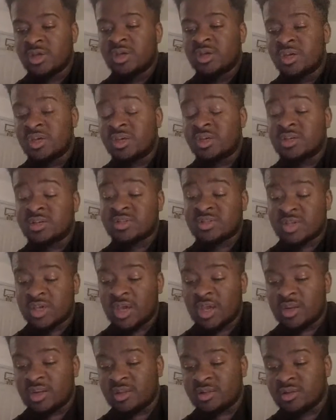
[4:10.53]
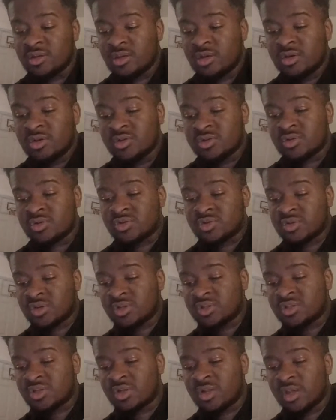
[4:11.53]
He is canon, so
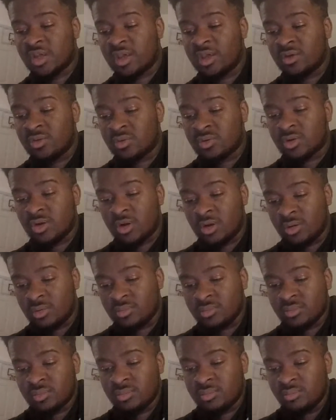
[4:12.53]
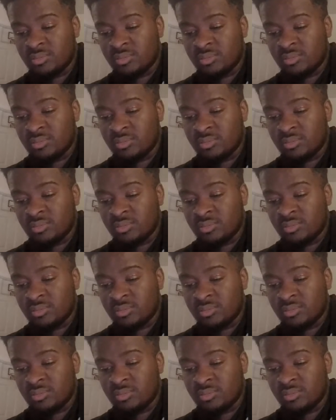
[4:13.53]
trust that it'll come.